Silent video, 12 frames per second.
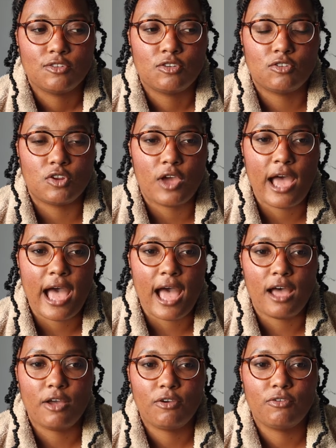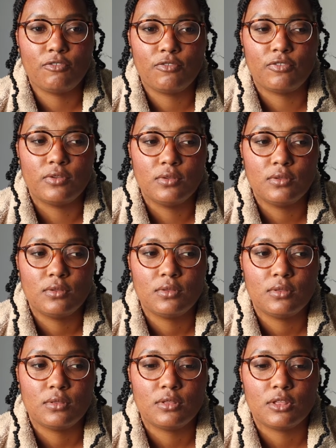to have
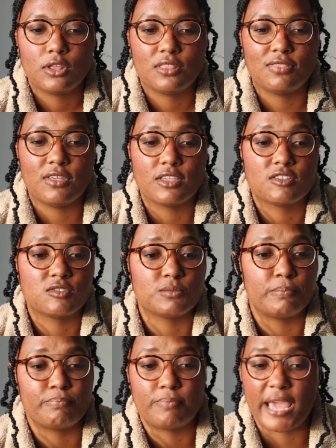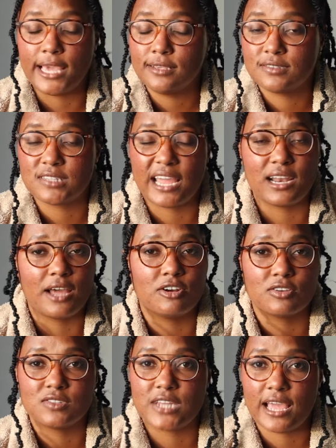the space and
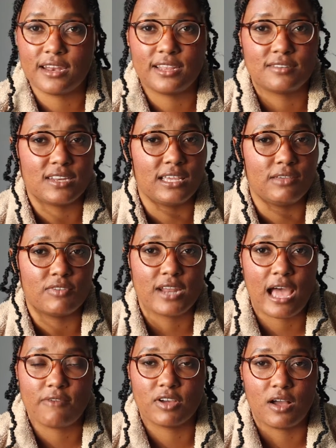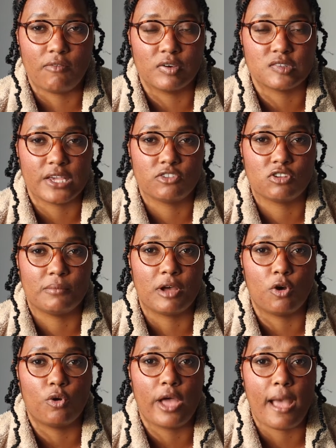understanding to even have a conversation
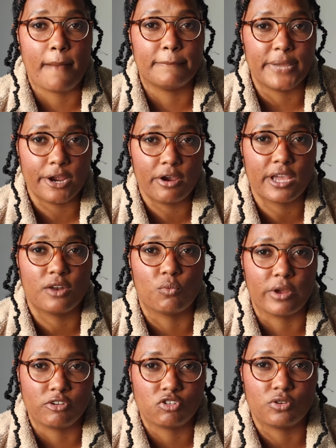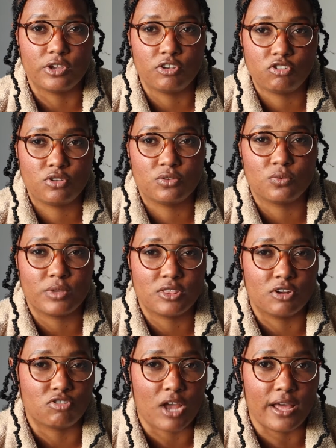about American racial issues with
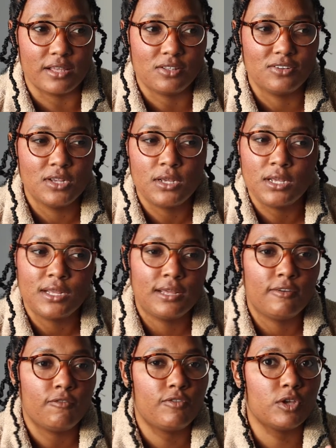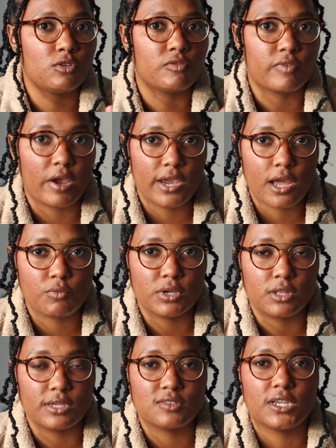your child feels very
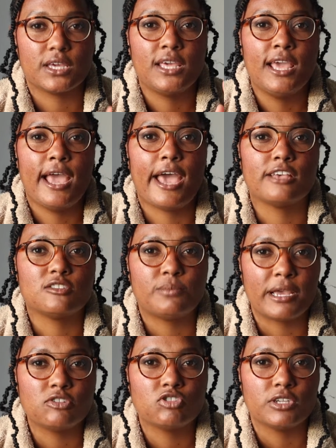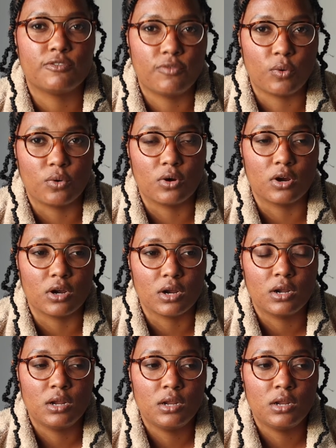unrealistic, especially for